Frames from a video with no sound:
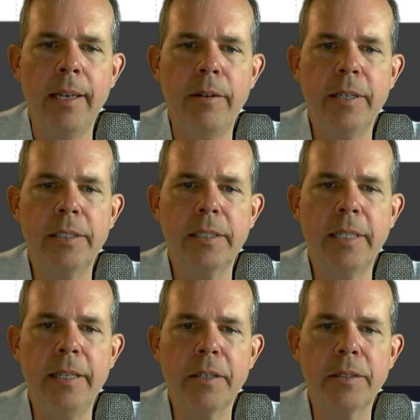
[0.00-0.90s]
You can see
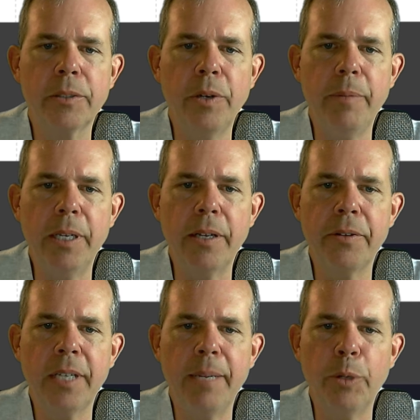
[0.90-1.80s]
that there's going to be another
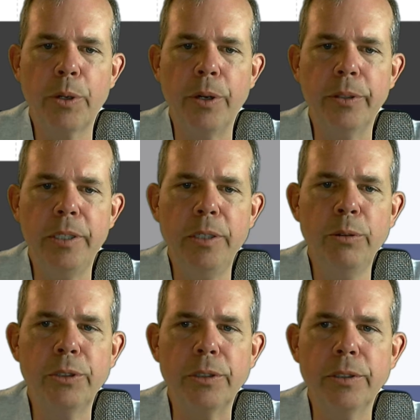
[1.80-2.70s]
table called
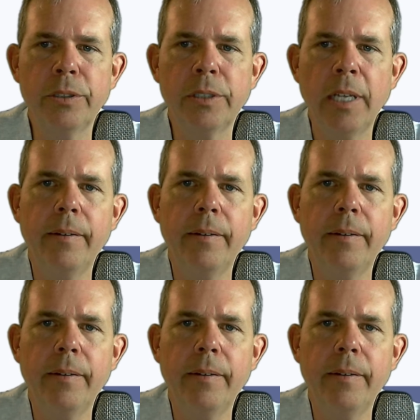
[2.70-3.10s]
users.